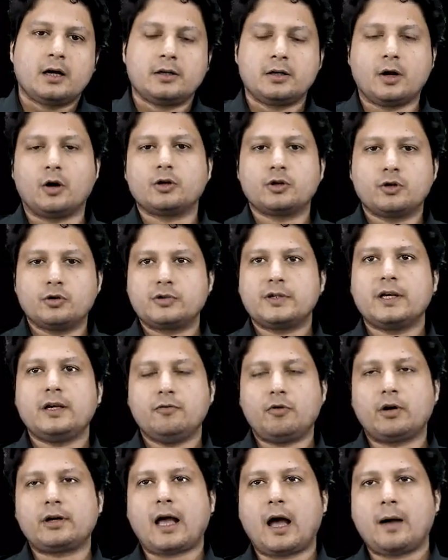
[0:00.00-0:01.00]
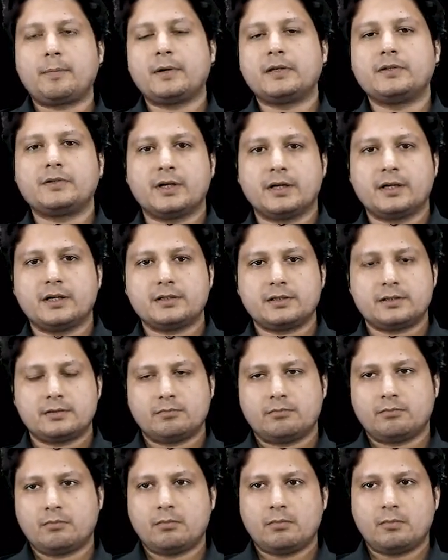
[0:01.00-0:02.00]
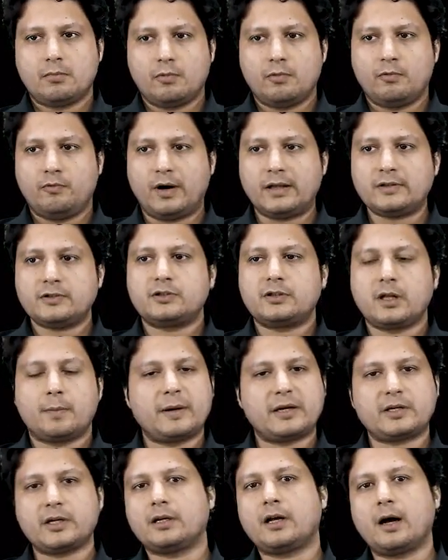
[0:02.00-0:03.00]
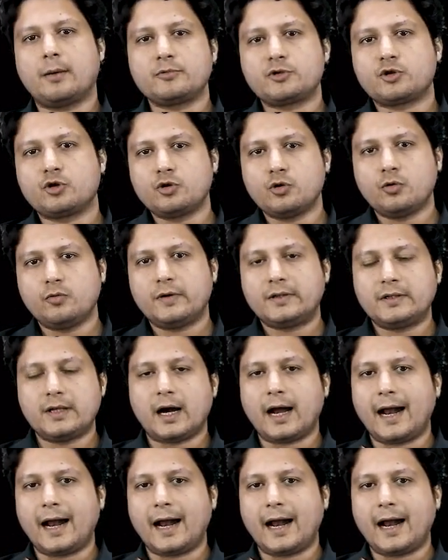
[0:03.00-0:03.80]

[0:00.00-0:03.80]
now you see what happens is, once the patient comes to you with the